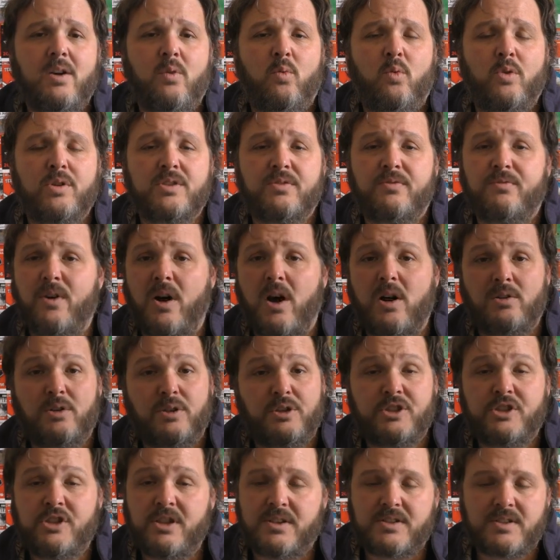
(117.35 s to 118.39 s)
was
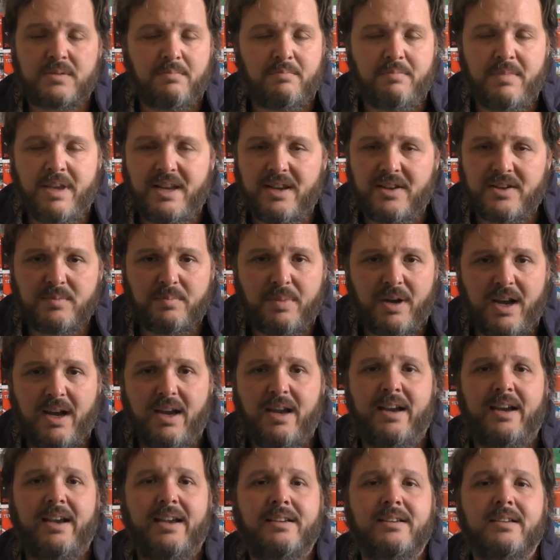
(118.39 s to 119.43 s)
followed just minutes
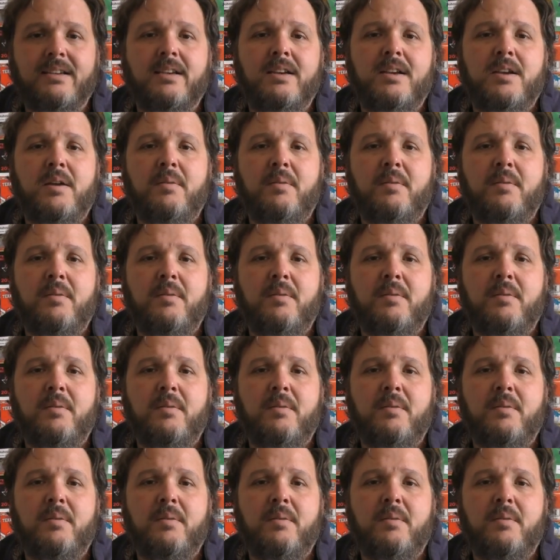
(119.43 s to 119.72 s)
behind